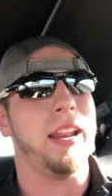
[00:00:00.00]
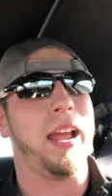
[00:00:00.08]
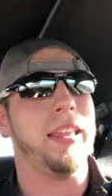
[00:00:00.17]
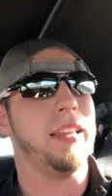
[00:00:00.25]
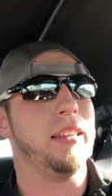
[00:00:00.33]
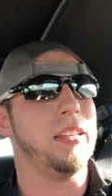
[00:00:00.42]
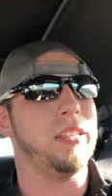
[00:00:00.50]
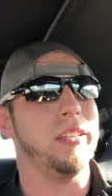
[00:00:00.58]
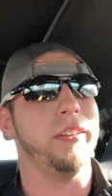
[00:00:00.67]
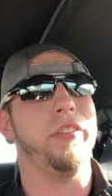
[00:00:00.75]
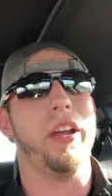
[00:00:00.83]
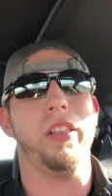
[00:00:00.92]
I think this is
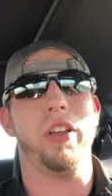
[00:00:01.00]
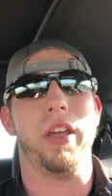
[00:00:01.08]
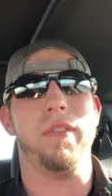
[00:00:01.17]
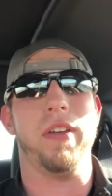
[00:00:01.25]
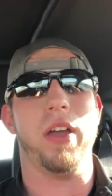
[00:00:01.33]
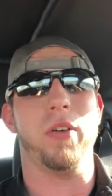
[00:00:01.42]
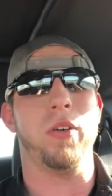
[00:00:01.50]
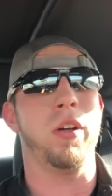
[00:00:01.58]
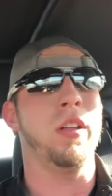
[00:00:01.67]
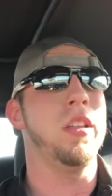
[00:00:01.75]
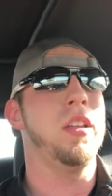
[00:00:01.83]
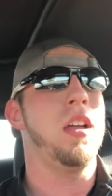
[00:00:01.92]
a great looking
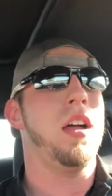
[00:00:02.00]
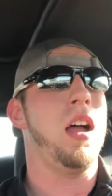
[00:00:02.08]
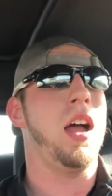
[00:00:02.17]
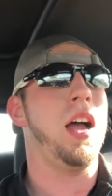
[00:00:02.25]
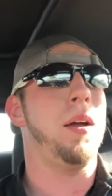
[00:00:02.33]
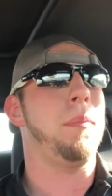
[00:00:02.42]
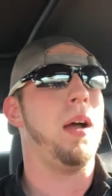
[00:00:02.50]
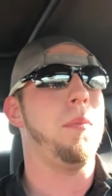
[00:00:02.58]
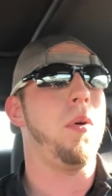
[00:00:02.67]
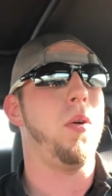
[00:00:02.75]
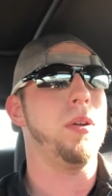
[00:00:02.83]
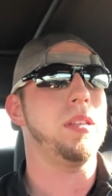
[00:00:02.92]
vehicle.
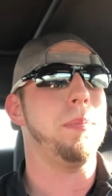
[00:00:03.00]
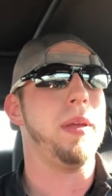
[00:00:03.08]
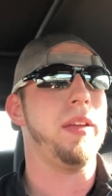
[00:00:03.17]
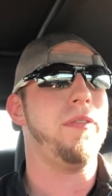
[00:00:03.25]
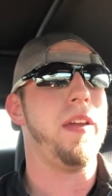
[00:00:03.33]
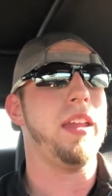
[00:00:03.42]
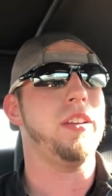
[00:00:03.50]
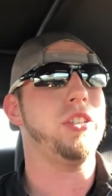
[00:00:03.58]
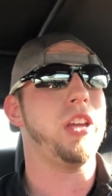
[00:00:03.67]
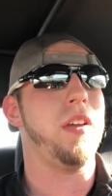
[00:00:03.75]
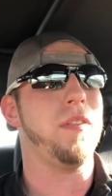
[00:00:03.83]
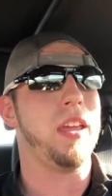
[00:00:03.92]
I'm always a big fan of
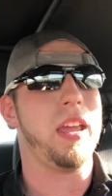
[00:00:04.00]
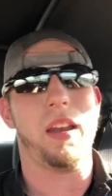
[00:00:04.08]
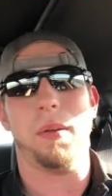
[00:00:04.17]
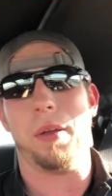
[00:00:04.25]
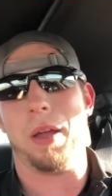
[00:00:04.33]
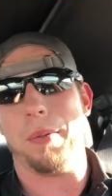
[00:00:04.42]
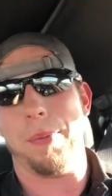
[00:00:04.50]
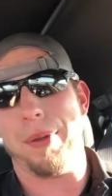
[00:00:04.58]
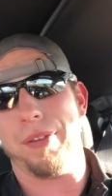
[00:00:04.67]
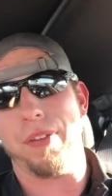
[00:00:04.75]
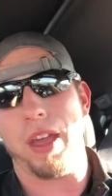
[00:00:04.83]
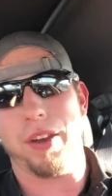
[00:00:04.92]
Chevy, and I'm a
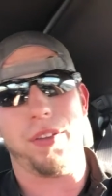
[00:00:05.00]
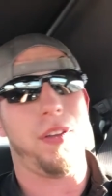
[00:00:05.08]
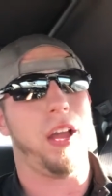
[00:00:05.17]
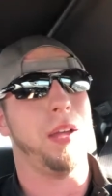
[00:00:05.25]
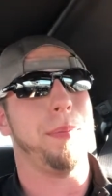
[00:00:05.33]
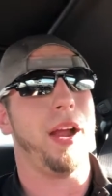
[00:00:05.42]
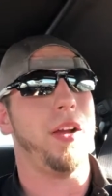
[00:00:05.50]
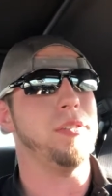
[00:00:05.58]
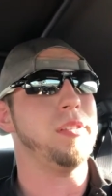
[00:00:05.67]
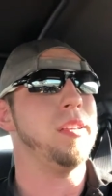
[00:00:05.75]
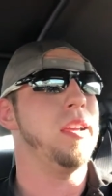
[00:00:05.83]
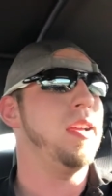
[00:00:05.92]
big fan of
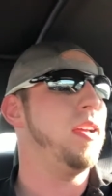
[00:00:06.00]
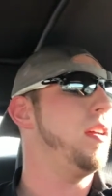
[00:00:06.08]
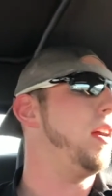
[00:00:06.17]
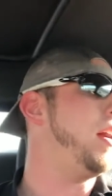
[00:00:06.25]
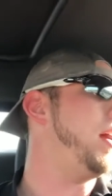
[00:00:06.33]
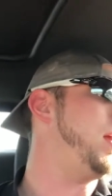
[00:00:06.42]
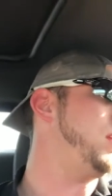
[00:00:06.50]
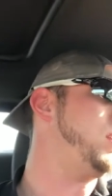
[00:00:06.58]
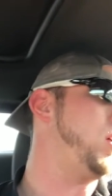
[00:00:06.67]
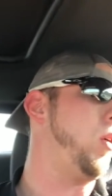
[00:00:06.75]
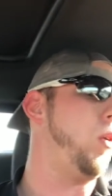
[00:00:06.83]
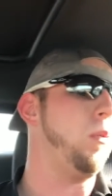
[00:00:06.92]
Camaros.
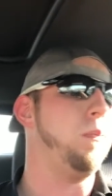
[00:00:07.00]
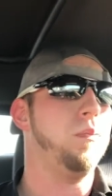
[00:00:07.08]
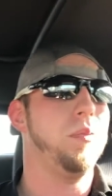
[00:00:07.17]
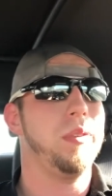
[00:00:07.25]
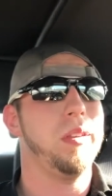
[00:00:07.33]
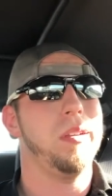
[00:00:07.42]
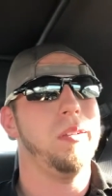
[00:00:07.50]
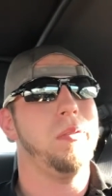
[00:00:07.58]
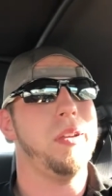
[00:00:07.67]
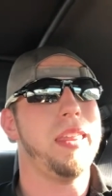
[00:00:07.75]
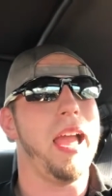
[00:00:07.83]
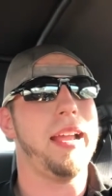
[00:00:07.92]
So
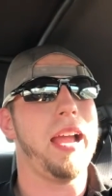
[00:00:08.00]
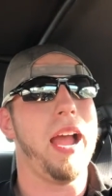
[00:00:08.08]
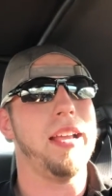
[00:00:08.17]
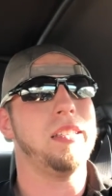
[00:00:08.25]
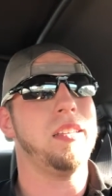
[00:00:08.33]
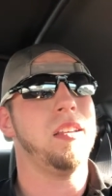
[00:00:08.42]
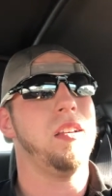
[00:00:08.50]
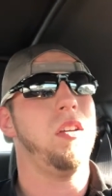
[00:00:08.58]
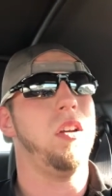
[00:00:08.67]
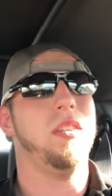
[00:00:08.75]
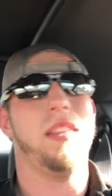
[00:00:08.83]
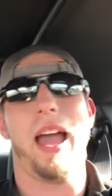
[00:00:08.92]
with that, guys,
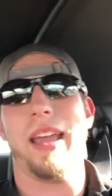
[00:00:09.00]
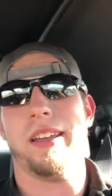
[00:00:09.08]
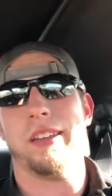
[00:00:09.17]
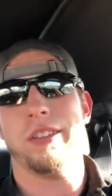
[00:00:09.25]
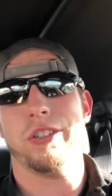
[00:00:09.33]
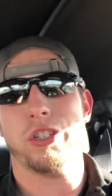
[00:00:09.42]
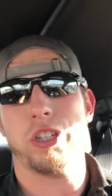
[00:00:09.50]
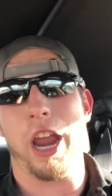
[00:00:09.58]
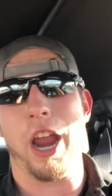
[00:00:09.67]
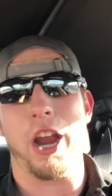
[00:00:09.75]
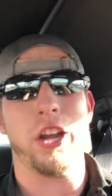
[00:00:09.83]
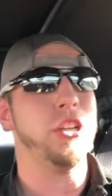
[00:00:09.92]
like,
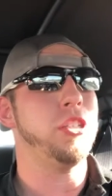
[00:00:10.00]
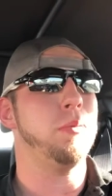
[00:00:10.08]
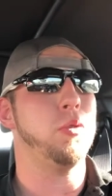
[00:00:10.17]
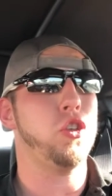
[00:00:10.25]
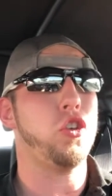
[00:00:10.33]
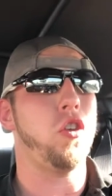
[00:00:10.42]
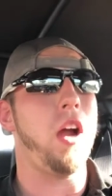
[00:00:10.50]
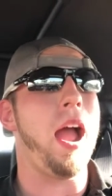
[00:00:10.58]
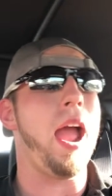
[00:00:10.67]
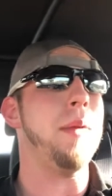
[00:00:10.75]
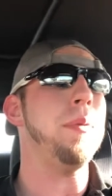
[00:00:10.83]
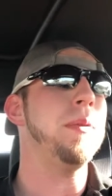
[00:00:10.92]
share,
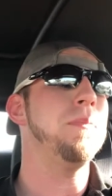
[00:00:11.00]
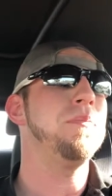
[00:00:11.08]
subscribe.